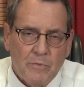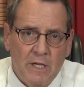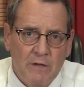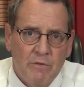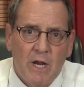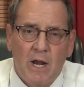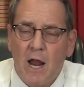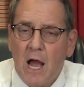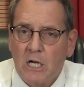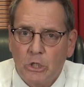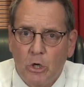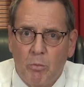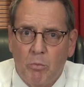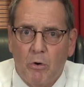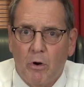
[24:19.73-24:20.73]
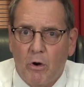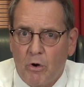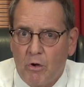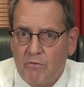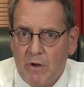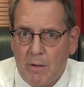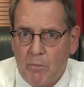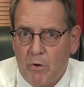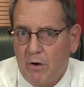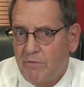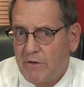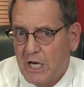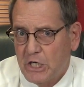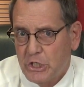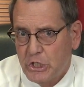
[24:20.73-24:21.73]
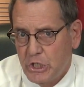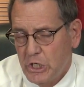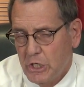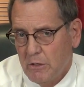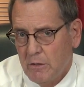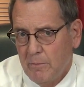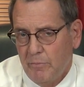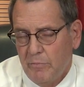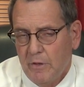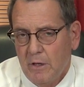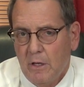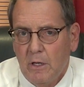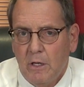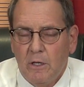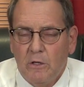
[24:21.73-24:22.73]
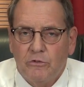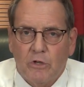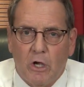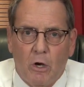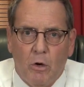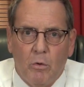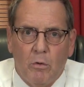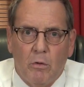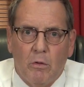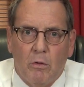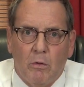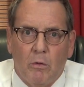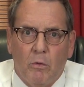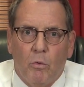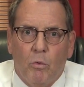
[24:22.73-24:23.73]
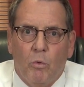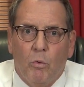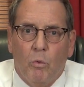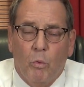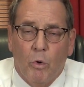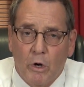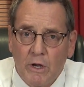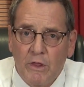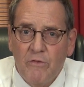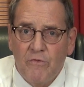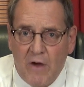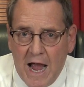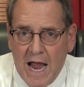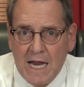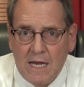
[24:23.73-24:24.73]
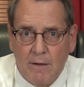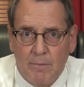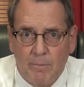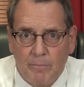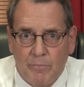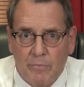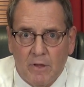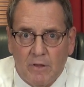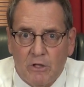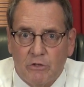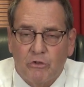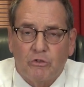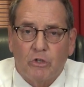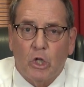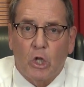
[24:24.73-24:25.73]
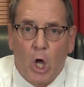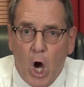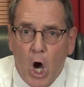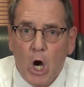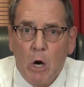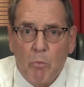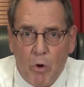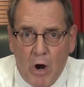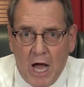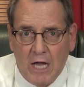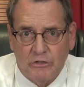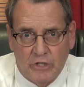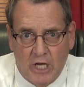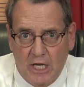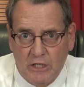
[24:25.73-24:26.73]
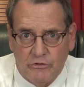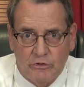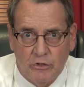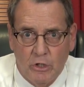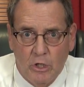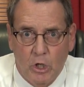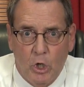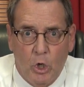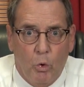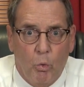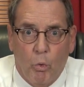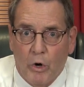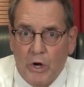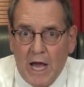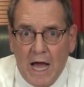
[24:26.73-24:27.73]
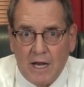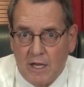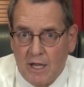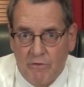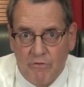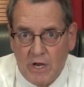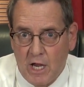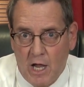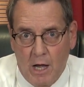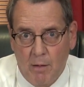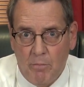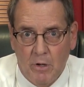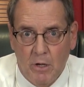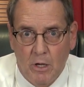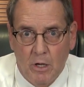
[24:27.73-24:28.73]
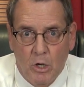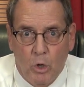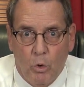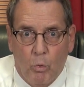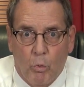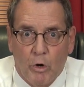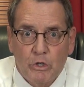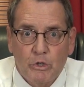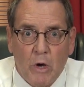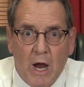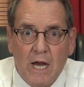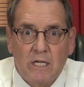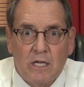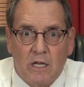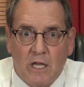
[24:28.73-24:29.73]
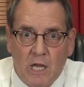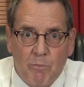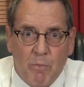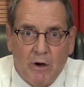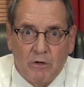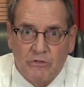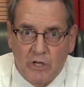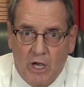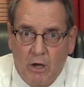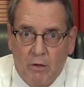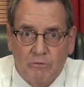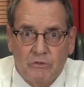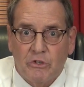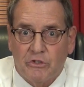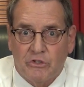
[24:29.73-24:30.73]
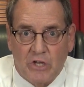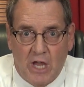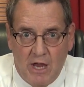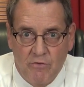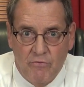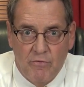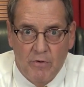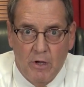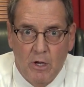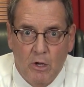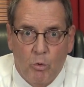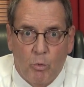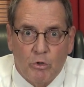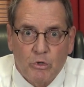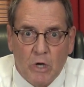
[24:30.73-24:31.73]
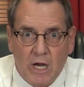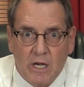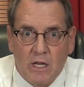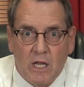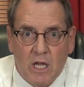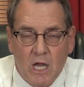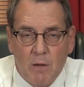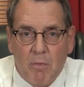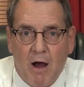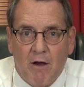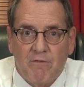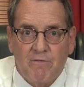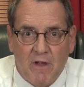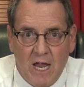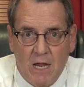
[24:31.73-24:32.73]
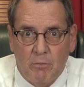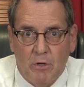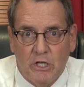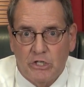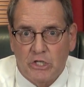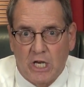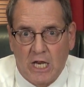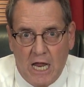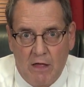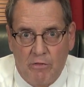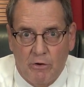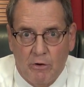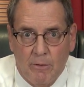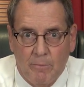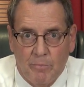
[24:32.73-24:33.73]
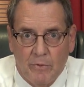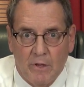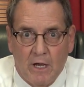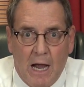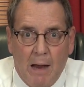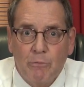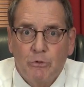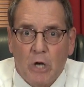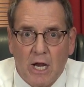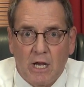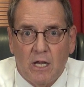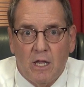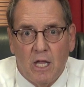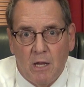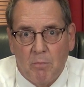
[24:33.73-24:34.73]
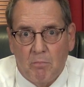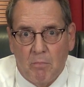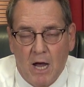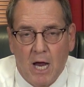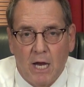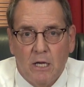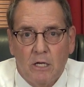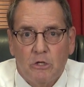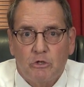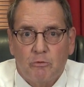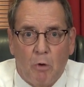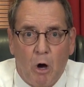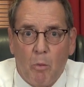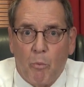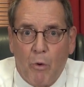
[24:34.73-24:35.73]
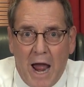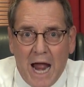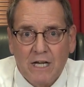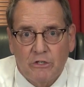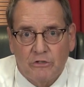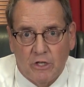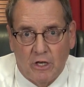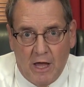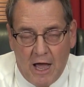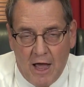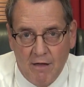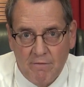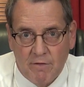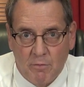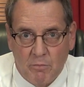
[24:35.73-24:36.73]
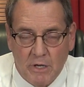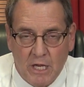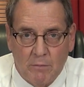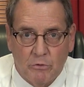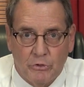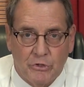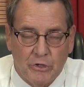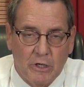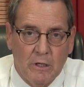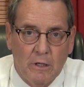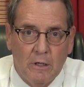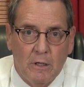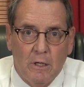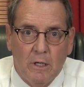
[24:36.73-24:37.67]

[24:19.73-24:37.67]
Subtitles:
even in October or November of next year. So we're in the fight. This is a long process. We're not giving up. We're trying to keep ourselves safe. We're trying to keep our families together. I'm trying to keep my small practice alive and be able to